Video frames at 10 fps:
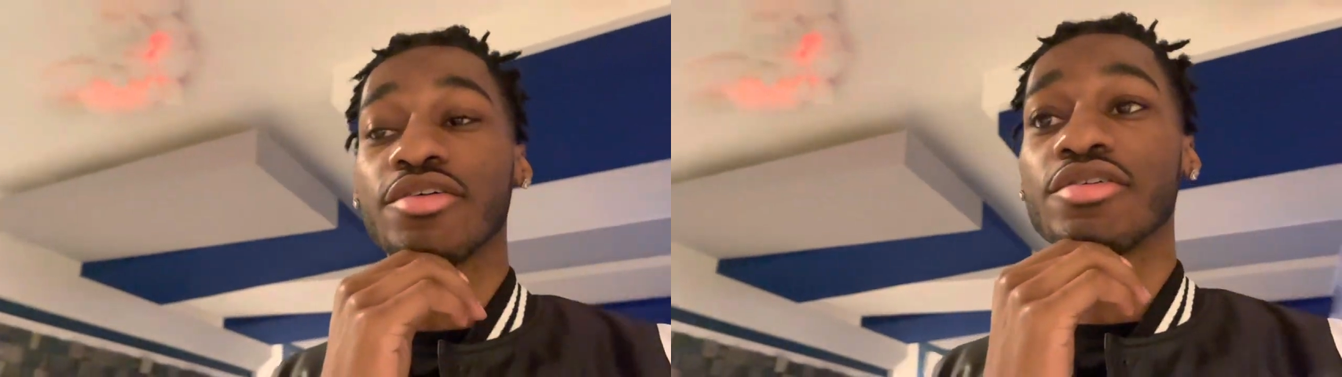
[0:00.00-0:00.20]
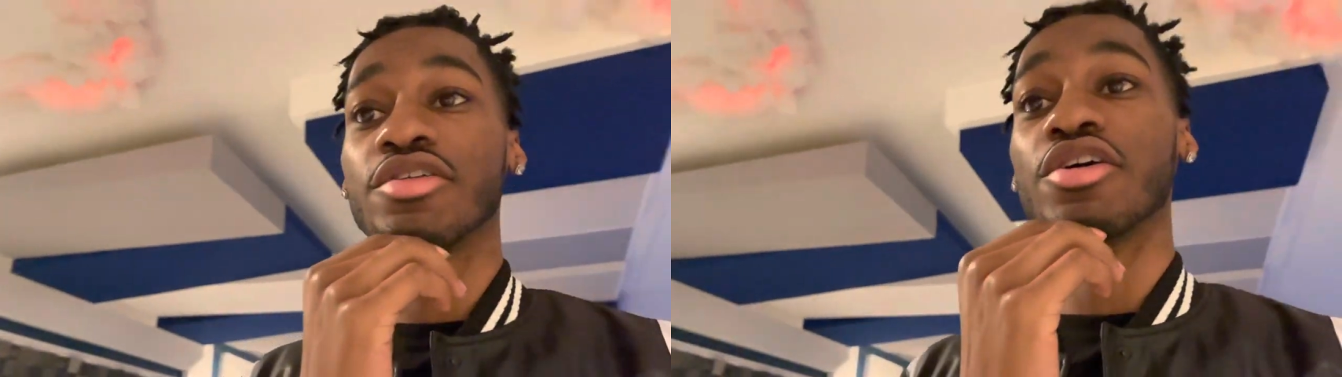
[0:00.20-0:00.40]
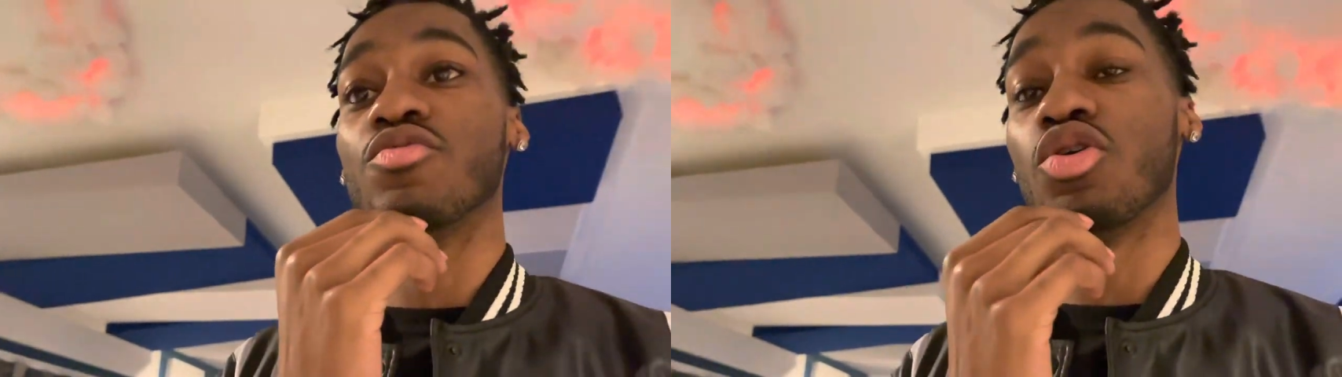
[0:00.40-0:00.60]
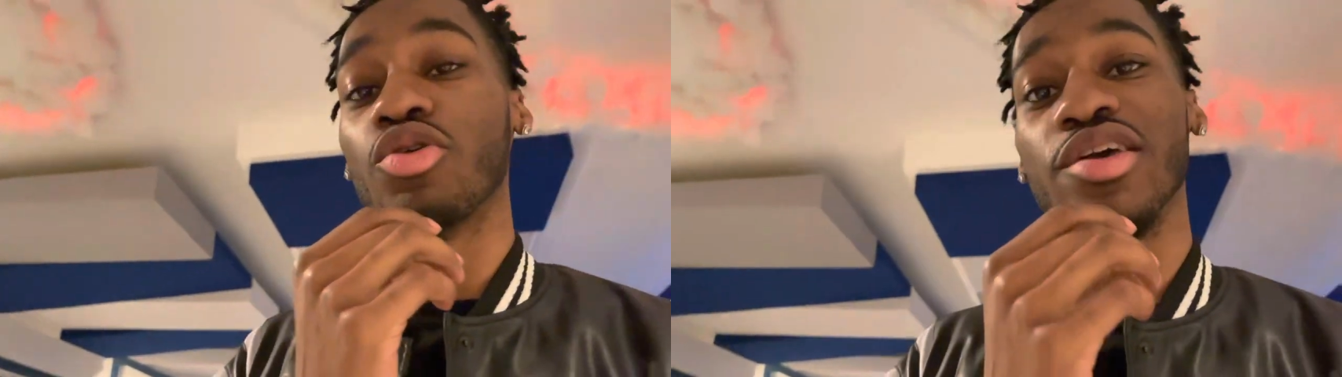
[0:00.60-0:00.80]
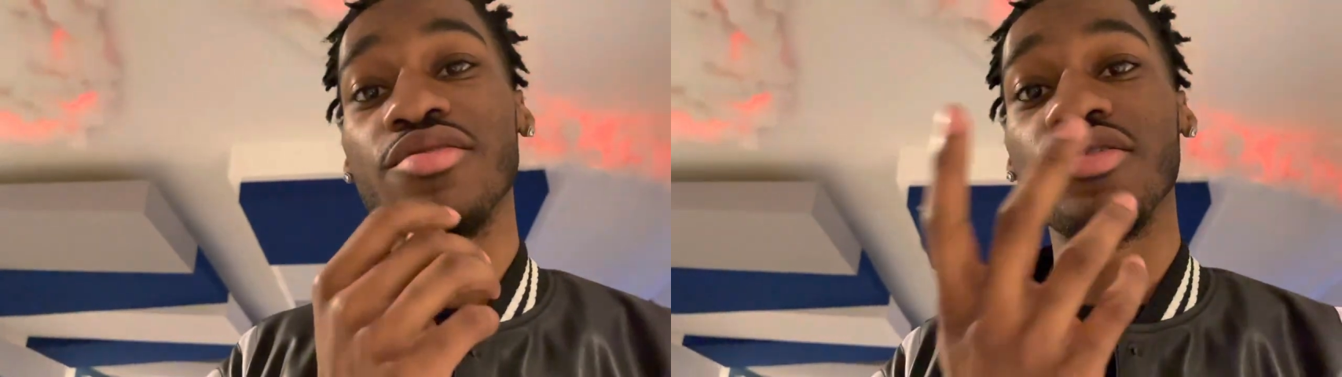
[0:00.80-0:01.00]
Then we gonna
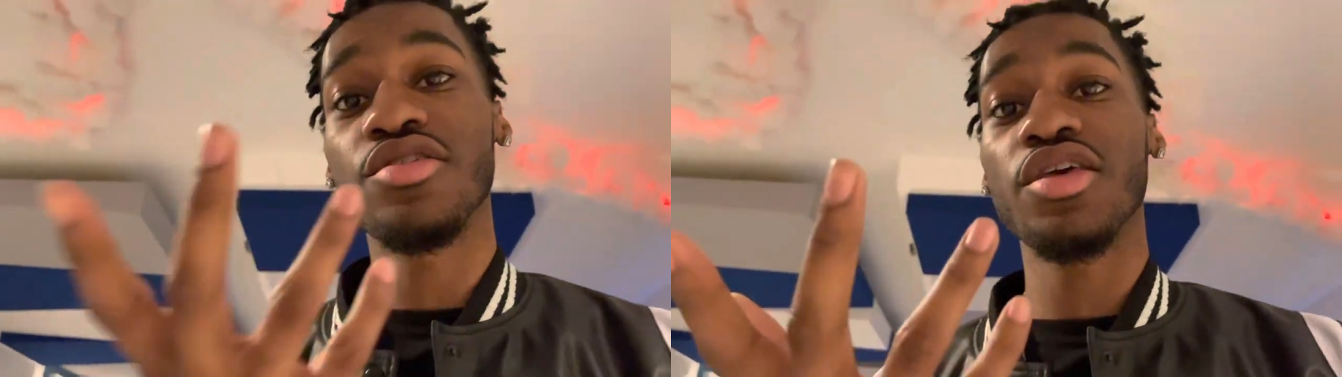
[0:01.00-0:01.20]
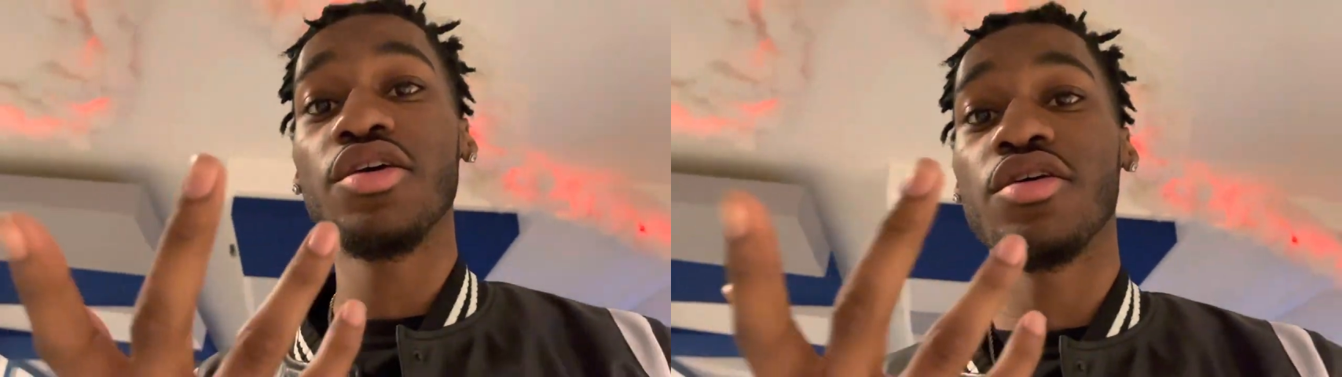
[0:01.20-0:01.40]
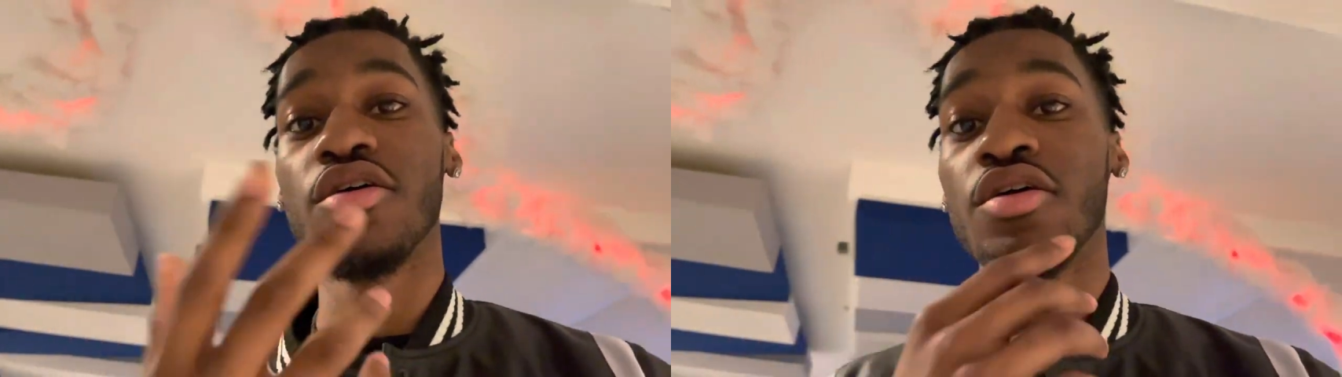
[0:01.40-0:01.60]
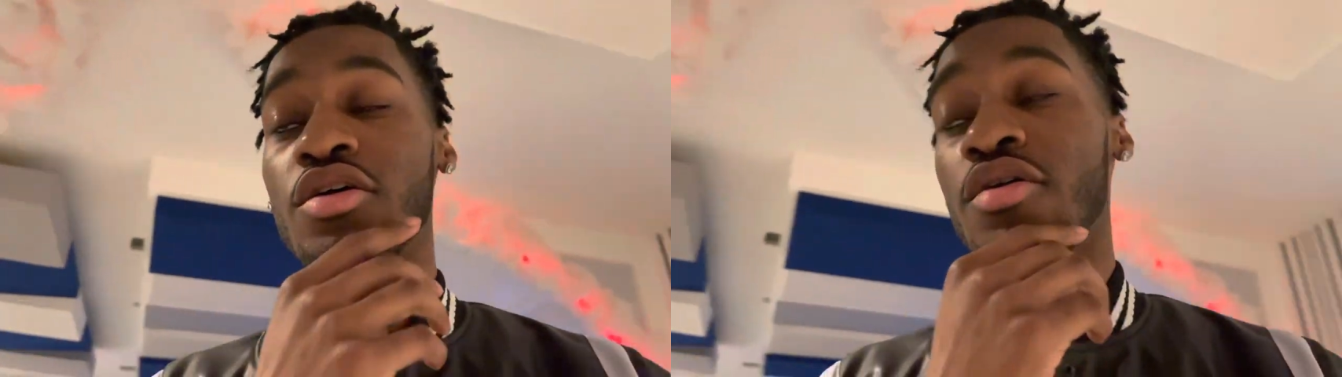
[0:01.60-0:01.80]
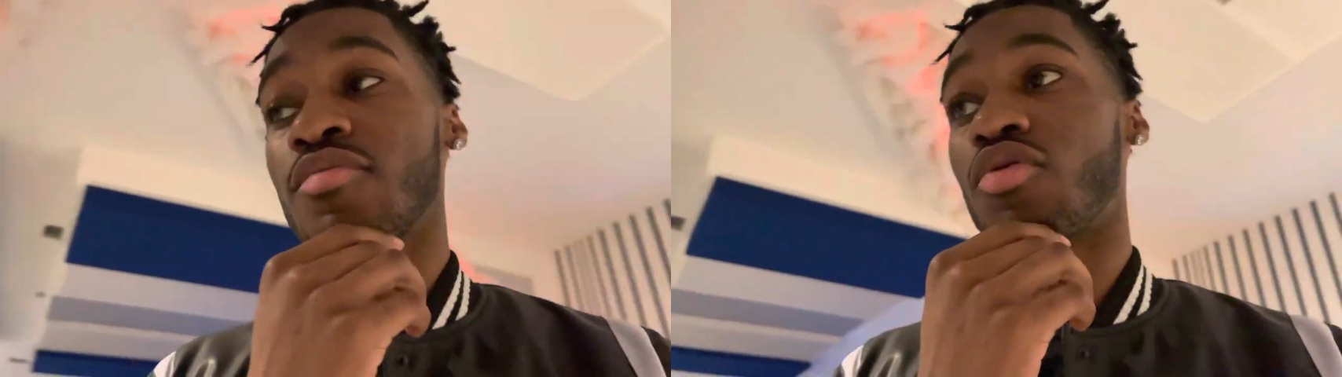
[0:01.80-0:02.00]
get to the skit.
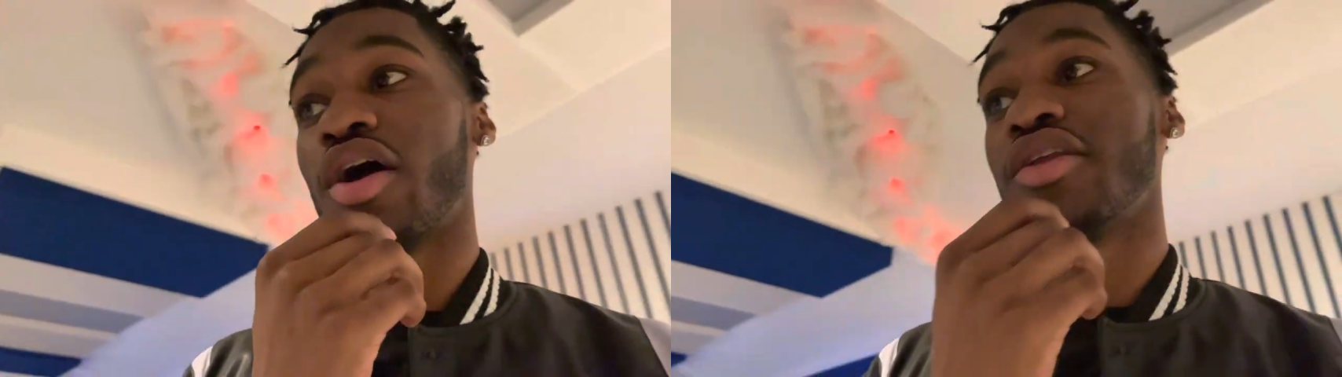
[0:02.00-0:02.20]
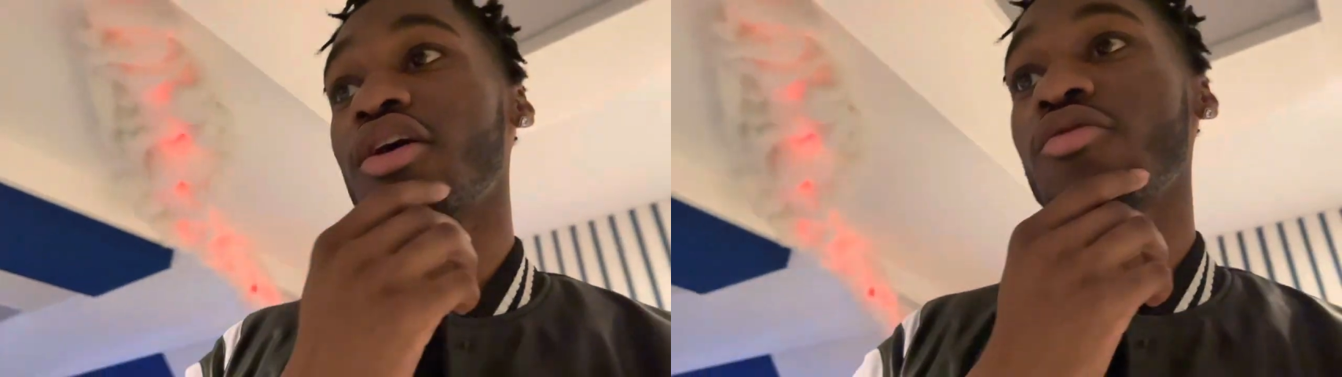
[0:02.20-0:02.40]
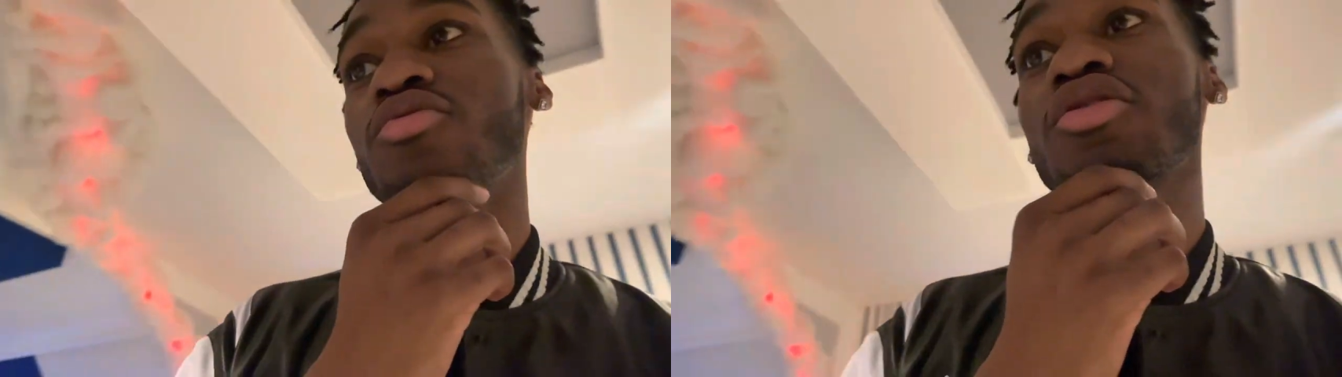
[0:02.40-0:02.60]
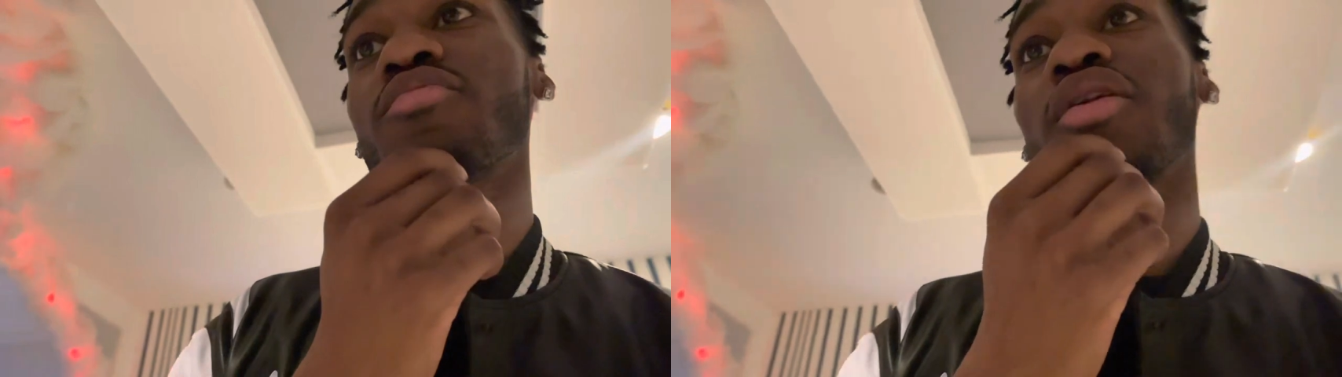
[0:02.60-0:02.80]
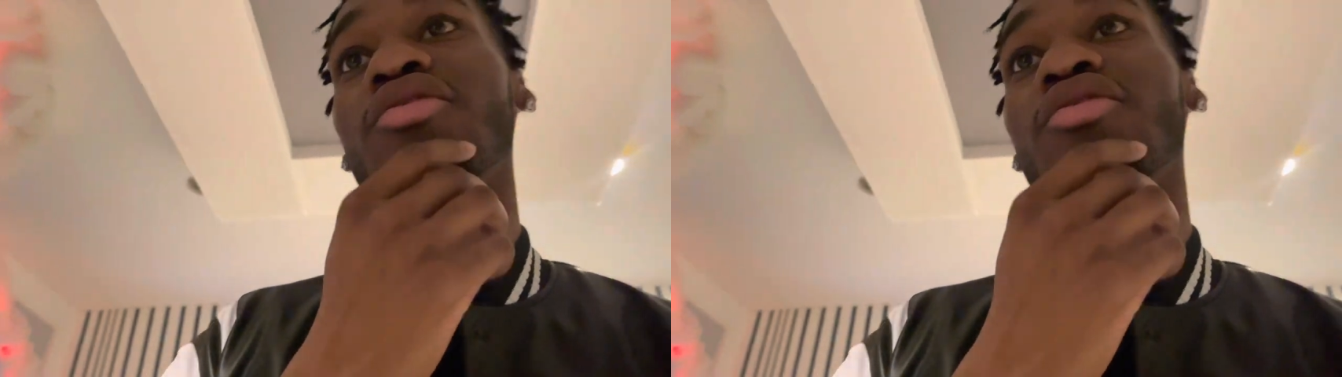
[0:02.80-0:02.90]
Right now, we just, I